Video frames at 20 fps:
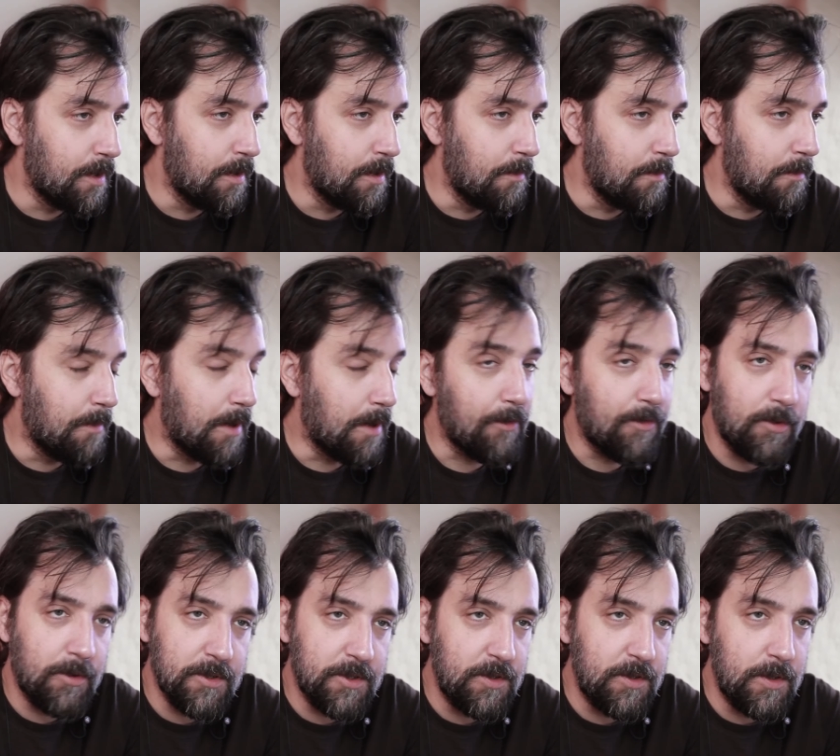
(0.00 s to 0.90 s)
But of
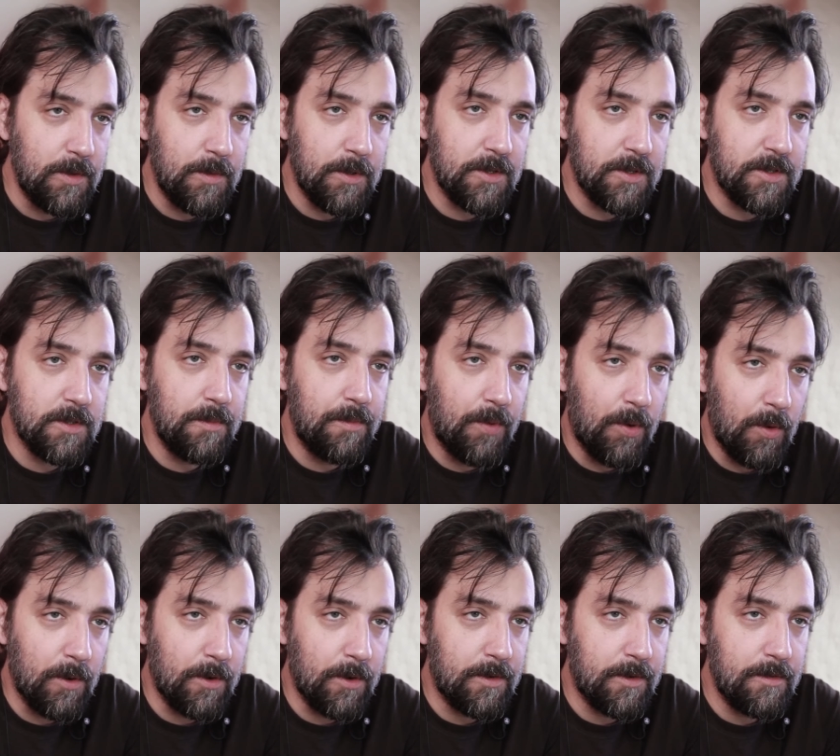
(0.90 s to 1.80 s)
course, you don't want to
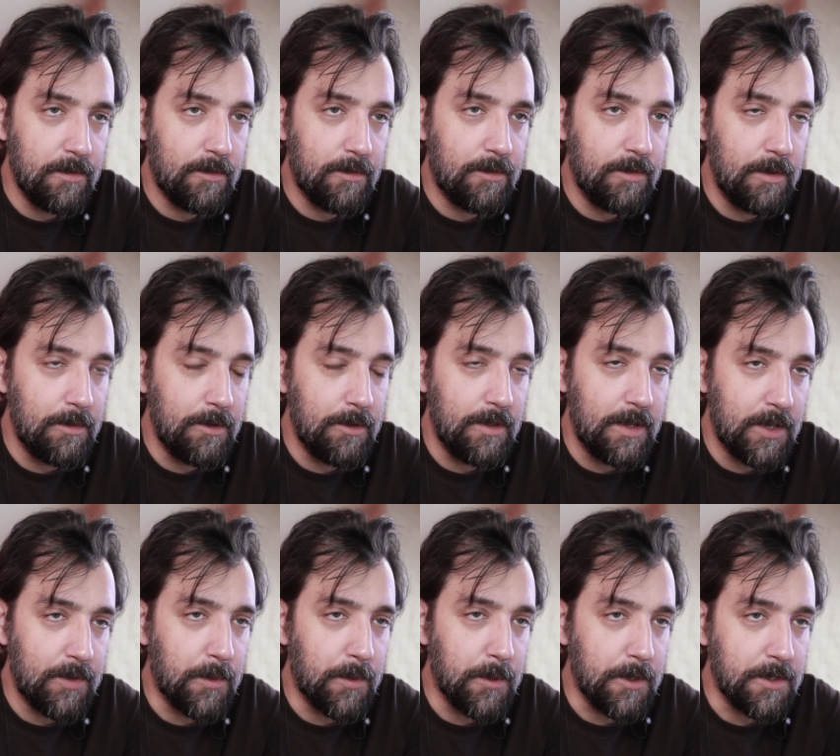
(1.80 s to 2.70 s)
support criminal
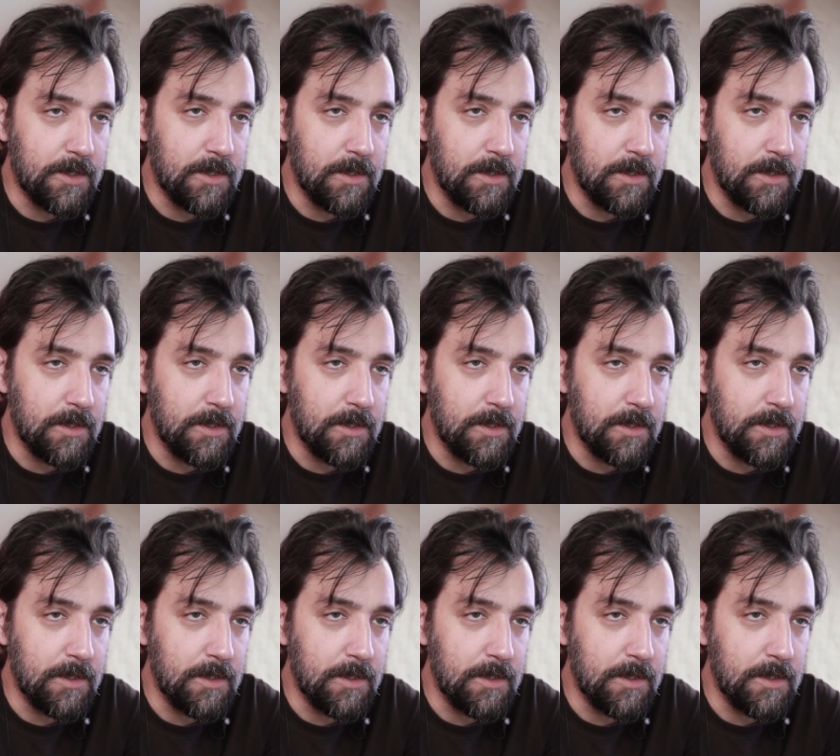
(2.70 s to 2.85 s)
networks,